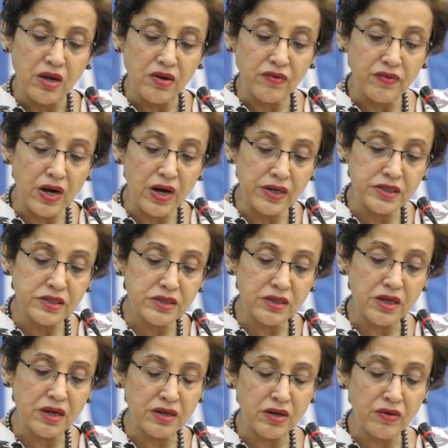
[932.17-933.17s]

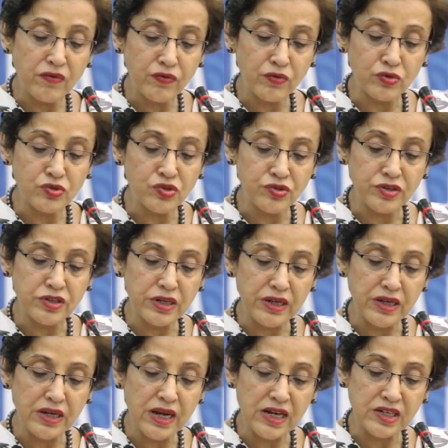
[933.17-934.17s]
Afghanistan,
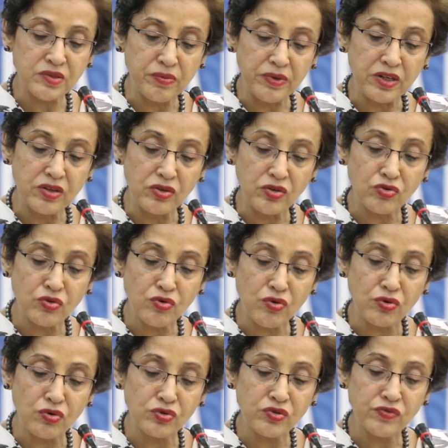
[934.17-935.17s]
unfortunately, has been in the
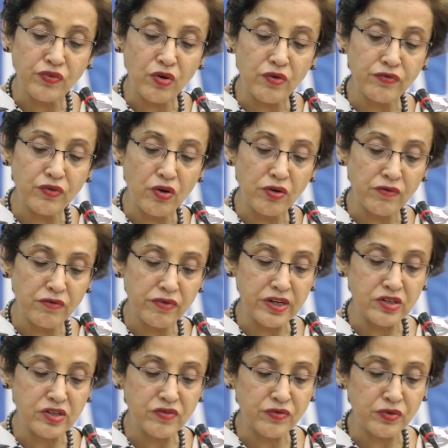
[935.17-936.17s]
throes of
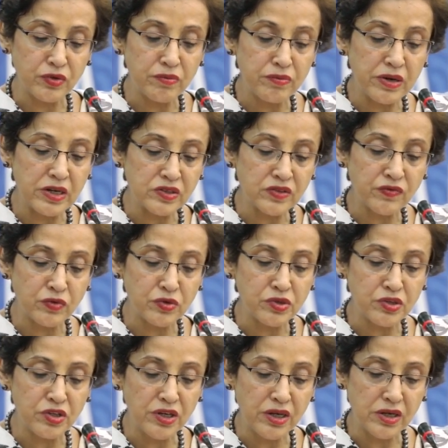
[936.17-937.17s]
conflict for the past
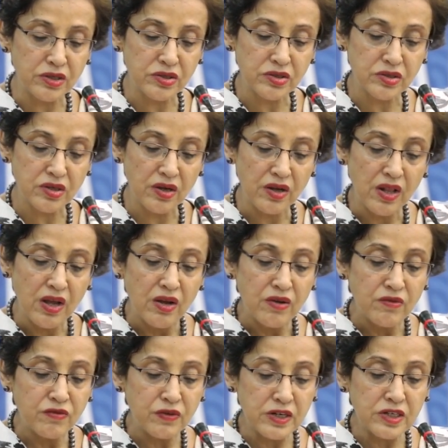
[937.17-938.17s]
40 years,
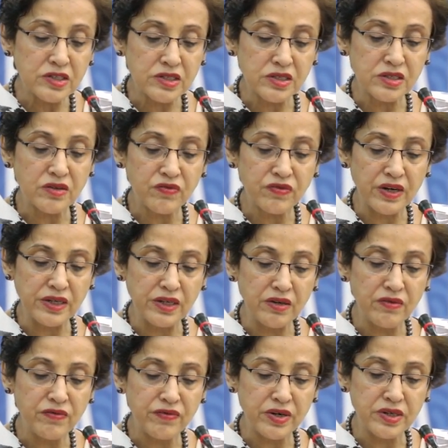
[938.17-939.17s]
first as a
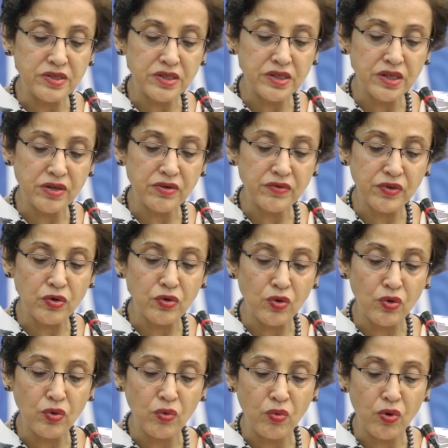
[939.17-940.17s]
final frontier of the
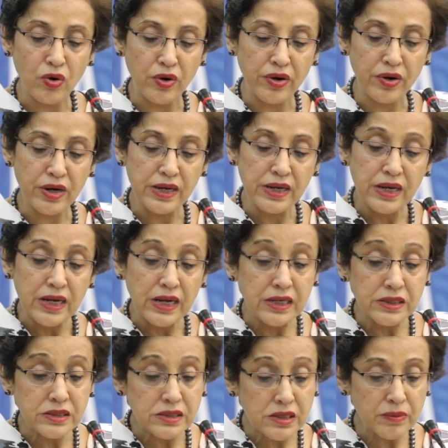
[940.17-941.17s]
Cold War,
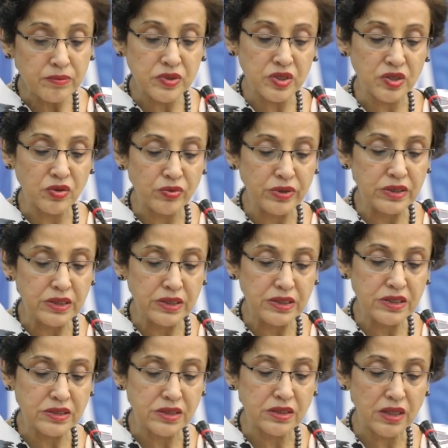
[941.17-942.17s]
and
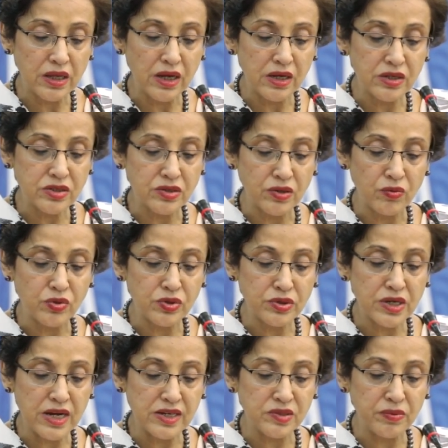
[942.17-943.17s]
subsequently as a theater of
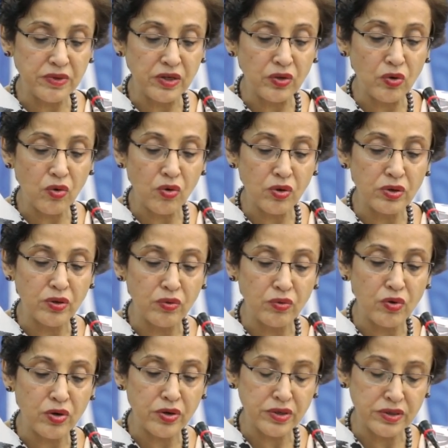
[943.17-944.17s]
what has been called the
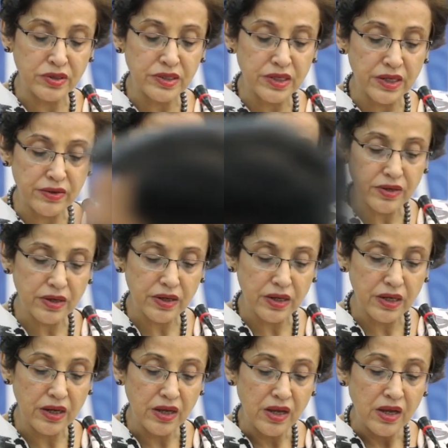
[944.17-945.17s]
War on Terror.
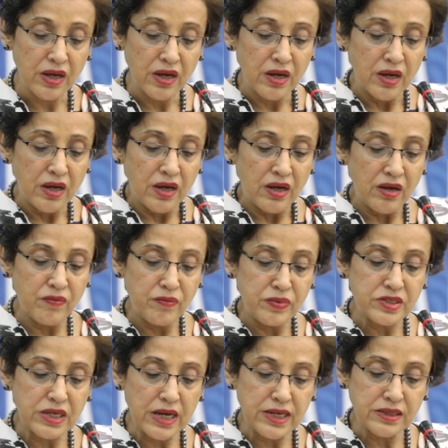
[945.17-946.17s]
If
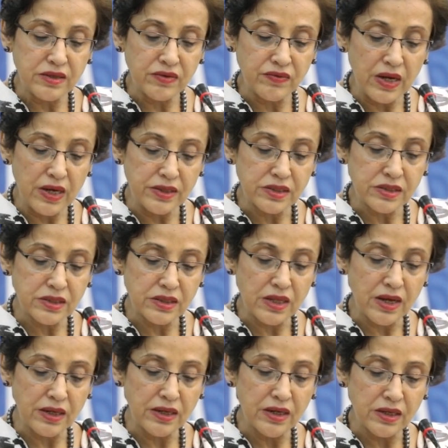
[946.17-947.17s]
besides
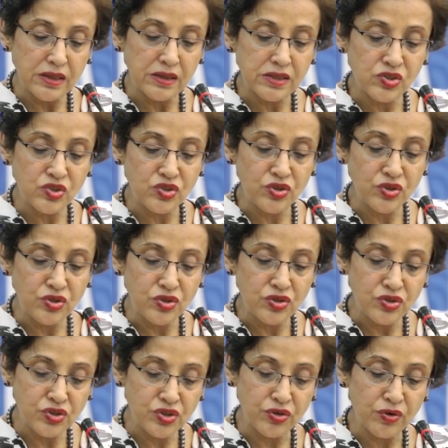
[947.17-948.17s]
Afghanistan, this
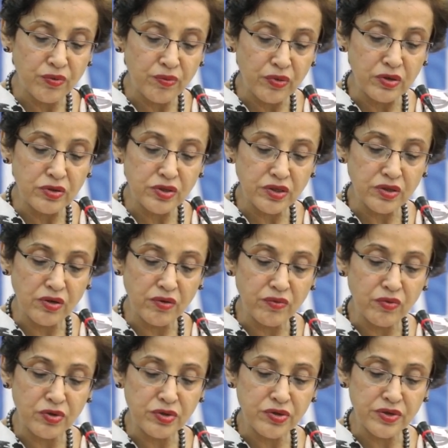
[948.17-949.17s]
geopolitical
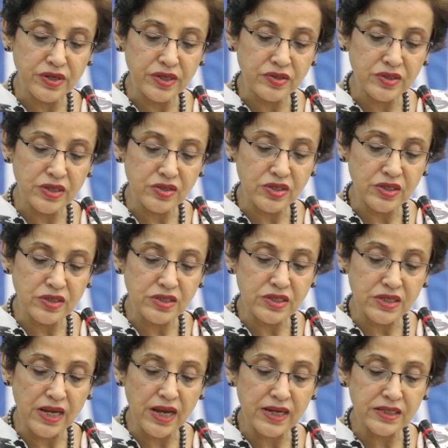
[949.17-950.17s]
vortex has
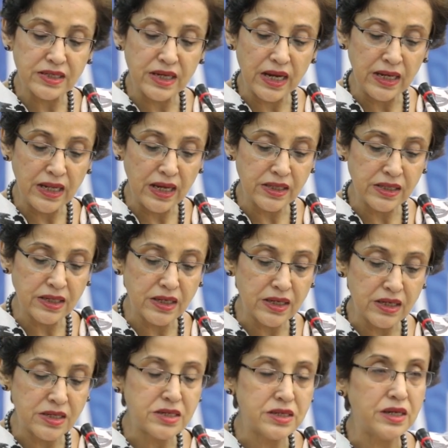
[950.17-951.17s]
ensnared any other
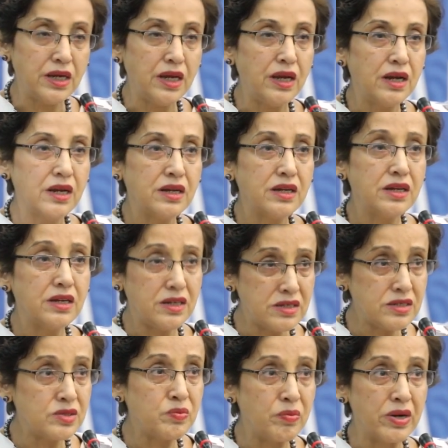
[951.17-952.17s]
country,
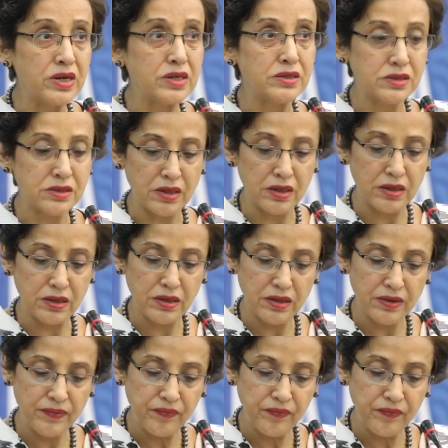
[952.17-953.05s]
it is Pakistan.